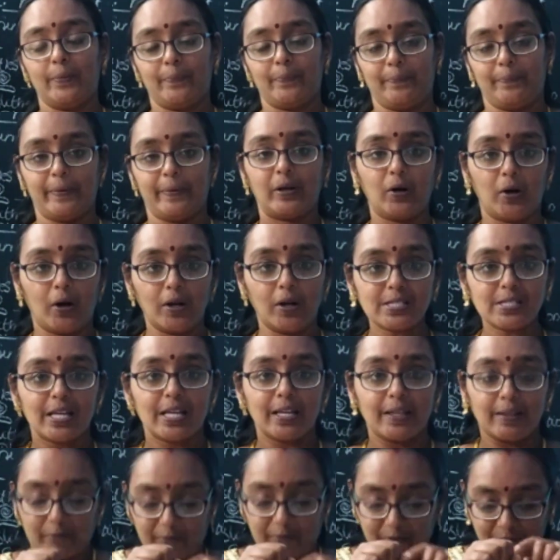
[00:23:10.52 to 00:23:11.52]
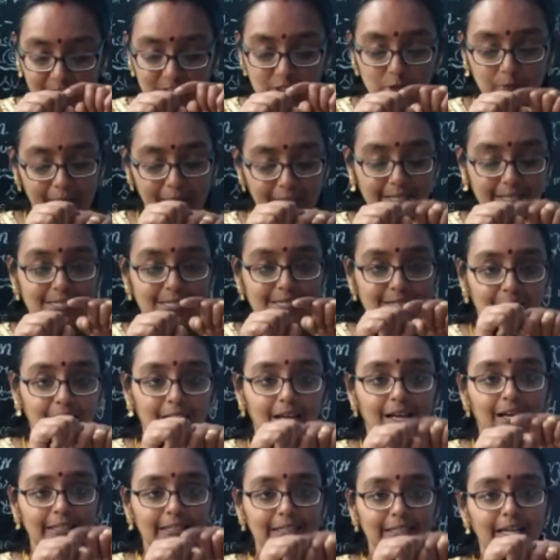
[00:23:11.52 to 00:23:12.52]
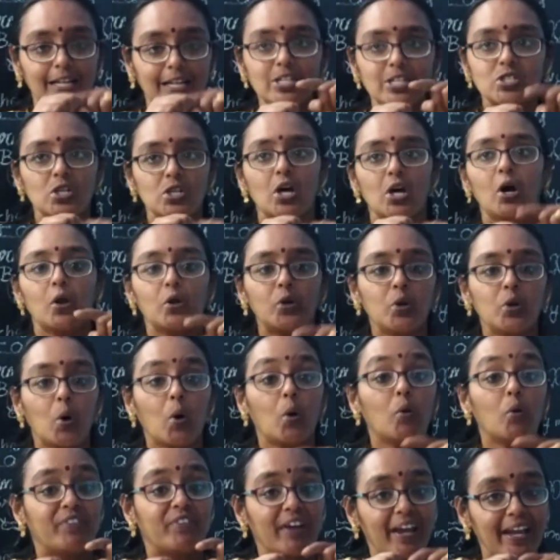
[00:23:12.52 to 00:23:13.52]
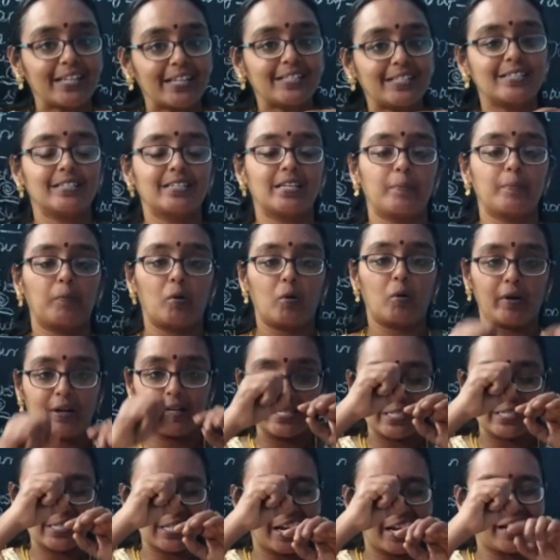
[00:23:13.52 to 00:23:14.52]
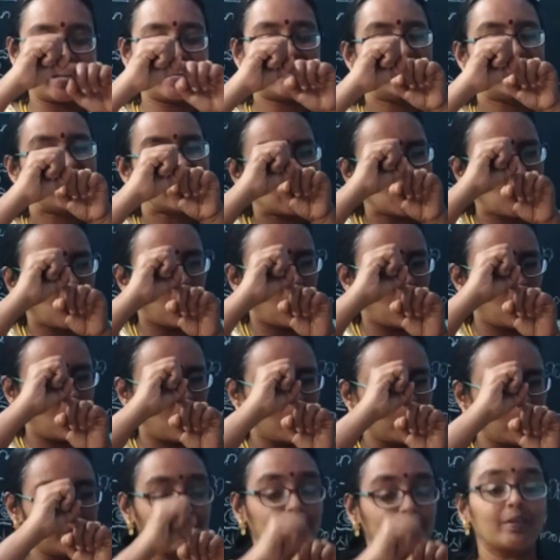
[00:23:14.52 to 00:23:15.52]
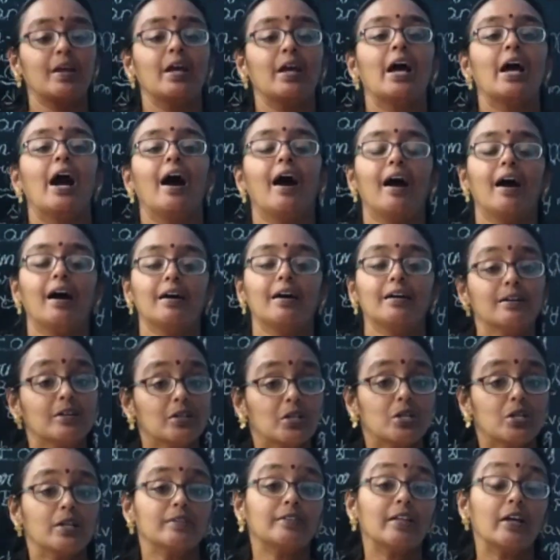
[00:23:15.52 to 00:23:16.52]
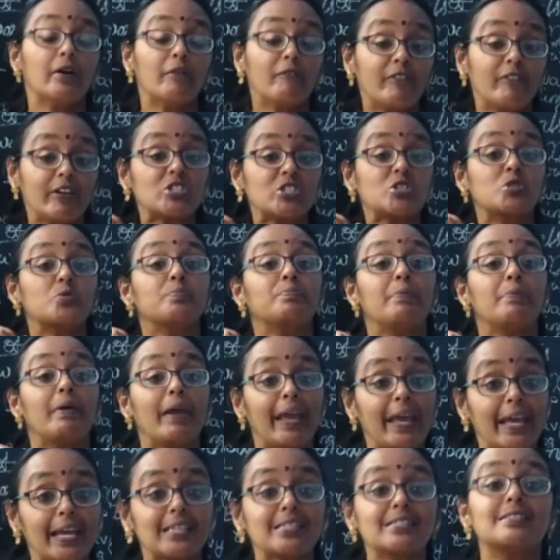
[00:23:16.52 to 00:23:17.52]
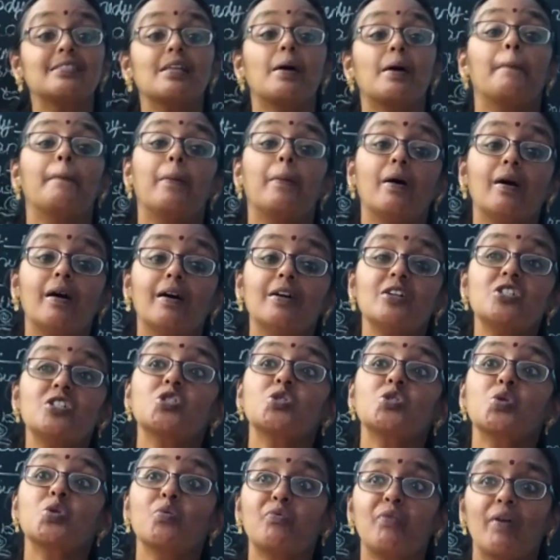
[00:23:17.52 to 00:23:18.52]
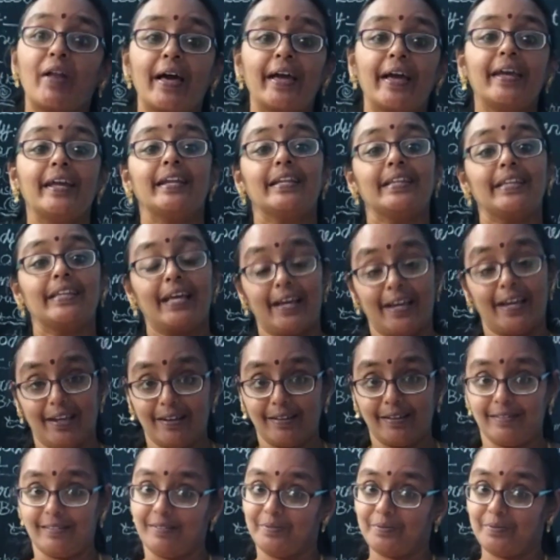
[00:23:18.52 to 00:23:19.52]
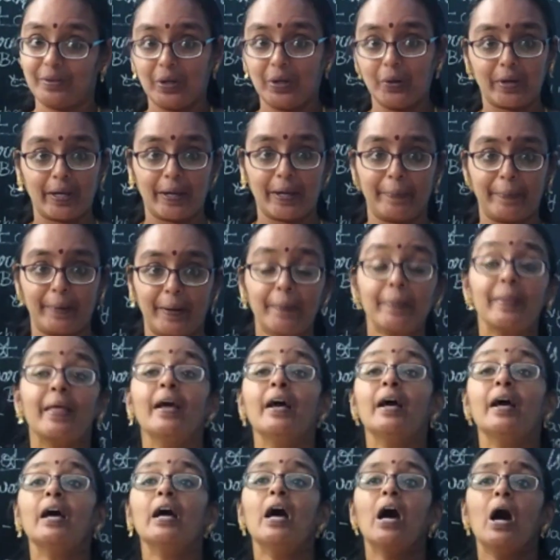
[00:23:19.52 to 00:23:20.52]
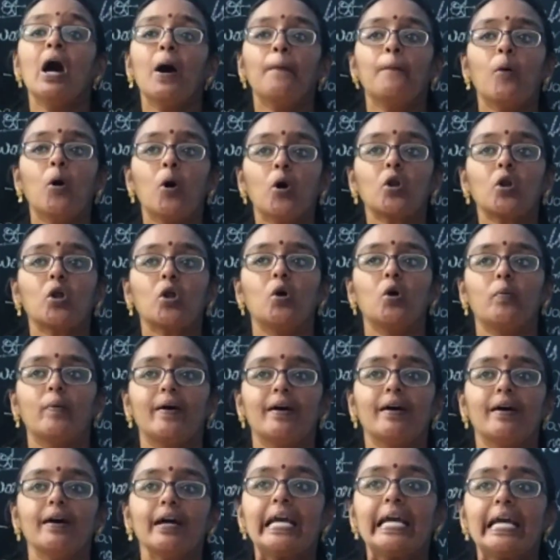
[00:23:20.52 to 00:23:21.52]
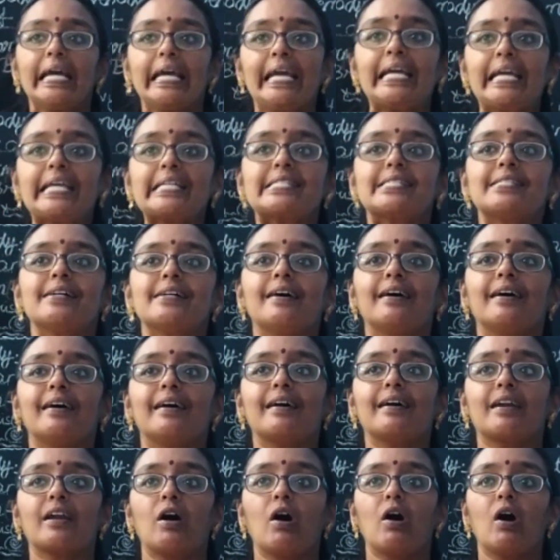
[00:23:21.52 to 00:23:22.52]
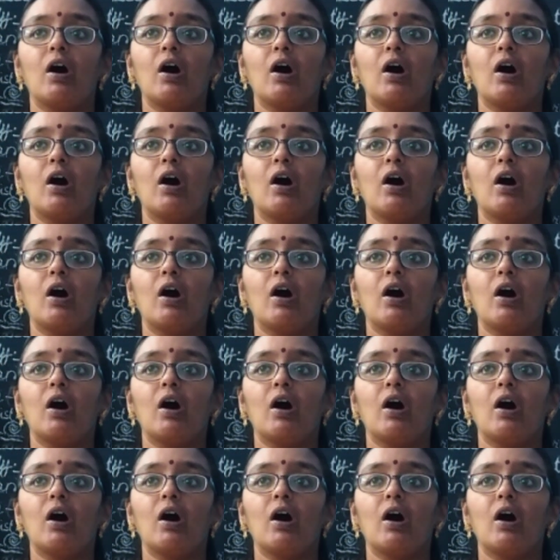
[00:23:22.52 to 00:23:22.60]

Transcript: Which means there is no weight in the bone. Inside it is hollow. Which makes the birds to fly in the air. Okay, ma'am? Moreover, is there